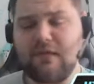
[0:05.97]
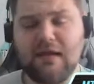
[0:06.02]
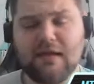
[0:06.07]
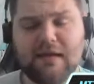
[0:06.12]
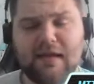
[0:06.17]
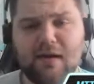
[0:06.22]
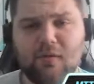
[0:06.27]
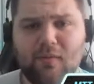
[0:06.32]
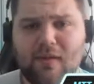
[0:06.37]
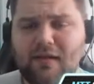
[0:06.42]

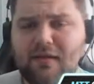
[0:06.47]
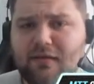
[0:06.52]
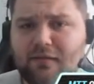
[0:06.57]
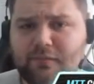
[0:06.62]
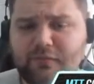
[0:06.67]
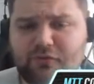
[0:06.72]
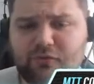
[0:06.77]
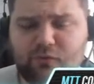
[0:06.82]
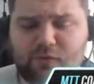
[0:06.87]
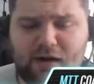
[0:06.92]
yeah,
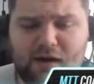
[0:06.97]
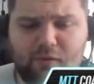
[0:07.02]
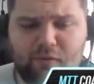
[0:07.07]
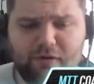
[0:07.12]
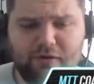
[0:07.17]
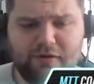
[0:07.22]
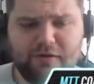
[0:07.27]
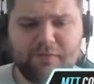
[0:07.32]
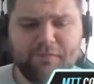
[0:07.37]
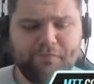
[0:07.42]
welcome to
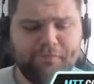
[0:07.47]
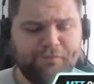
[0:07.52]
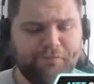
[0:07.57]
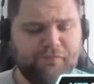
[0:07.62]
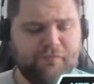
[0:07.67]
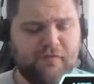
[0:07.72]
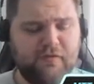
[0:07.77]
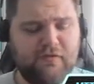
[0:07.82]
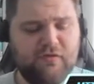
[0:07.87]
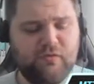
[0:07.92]
our
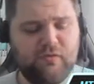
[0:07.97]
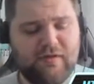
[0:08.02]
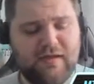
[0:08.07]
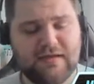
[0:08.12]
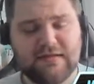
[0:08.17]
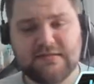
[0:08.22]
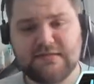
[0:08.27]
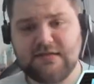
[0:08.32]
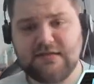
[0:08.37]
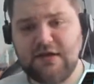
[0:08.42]

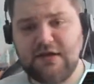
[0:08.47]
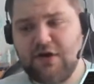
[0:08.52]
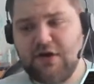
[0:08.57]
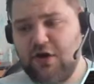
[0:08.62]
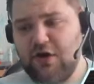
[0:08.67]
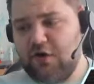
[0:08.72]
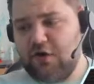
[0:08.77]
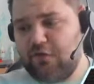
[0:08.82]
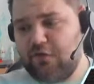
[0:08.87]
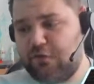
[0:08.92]
today's
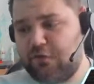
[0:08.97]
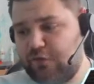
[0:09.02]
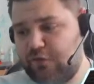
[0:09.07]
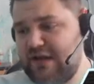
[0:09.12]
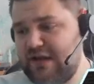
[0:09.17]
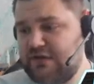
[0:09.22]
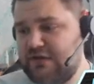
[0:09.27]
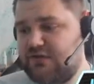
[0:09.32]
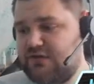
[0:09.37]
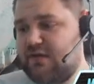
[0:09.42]

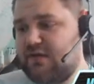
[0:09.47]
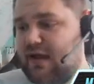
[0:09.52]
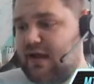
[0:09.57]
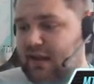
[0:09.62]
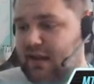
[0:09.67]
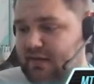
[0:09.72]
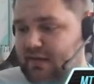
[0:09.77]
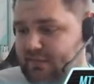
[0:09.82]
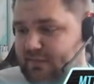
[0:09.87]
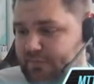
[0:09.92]
free trial
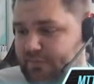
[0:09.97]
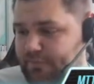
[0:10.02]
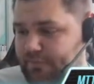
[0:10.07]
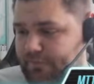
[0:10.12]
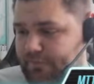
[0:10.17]
lesson.